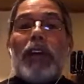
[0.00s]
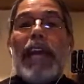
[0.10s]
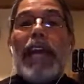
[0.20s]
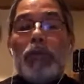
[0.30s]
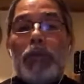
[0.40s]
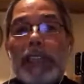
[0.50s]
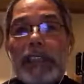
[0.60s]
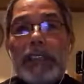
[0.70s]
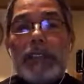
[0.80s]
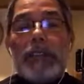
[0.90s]

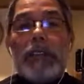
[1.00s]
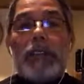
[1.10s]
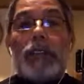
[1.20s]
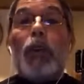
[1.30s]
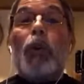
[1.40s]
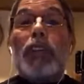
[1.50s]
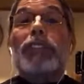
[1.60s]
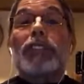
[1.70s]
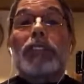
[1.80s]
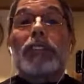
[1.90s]
8-week,
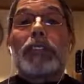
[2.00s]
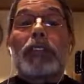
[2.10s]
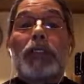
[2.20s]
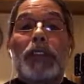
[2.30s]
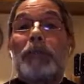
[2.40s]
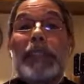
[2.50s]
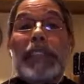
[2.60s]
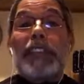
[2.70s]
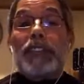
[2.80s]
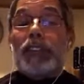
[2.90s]
course, for
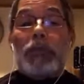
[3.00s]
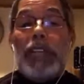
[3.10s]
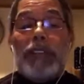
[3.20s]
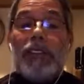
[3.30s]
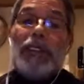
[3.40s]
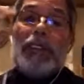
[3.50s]
beginners or whatever.